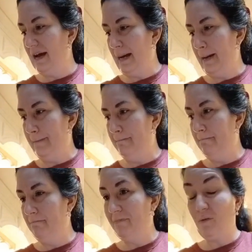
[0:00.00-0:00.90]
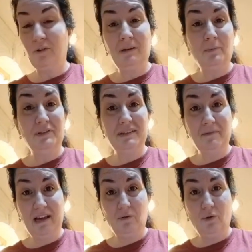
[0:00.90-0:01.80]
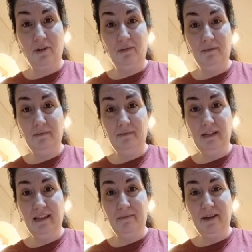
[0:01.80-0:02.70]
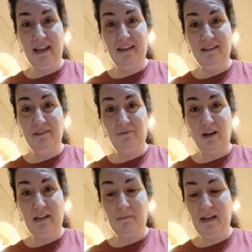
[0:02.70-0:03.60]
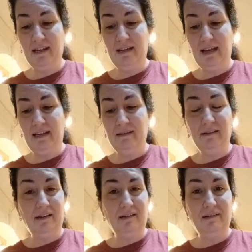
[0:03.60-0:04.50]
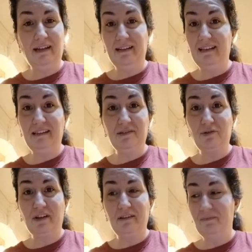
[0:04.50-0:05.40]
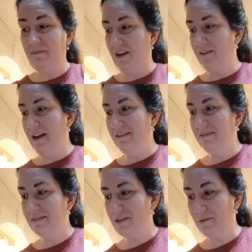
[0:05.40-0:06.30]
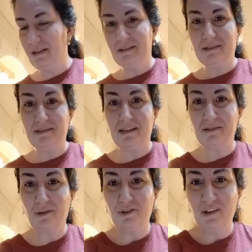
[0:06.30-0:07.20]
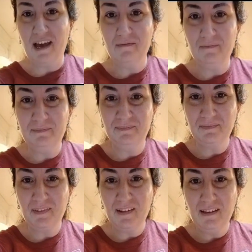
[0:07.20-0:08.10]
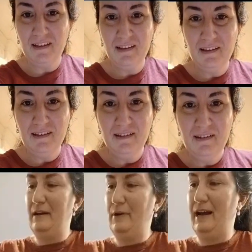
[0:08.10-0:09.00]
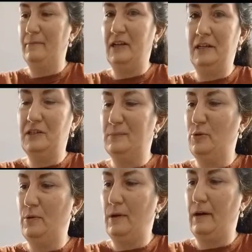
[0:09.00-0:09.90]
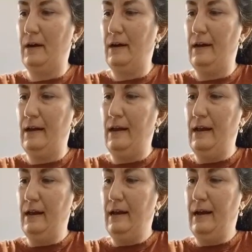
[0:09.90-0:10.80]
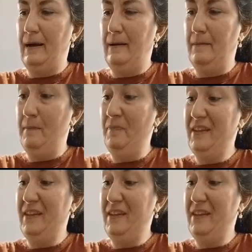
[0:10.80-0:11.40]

we're gonna put some of that oil in the pan, in the frying pan, and get these cooking. All right, so let's go do that. Anyway, I'm gonna just pour some